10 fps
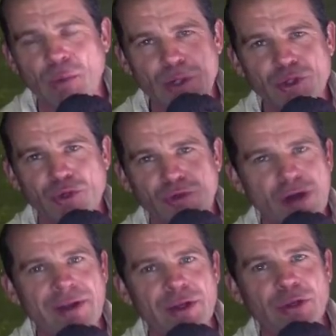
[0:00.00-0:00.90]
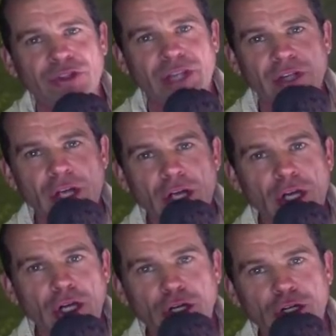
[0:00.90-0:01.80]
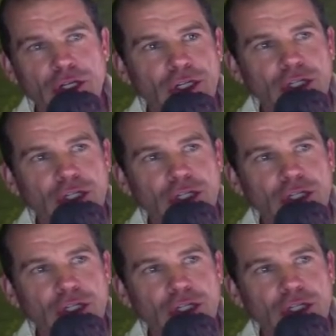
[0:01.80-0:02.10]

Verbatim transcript: world tour rider out there, who says, "Uh,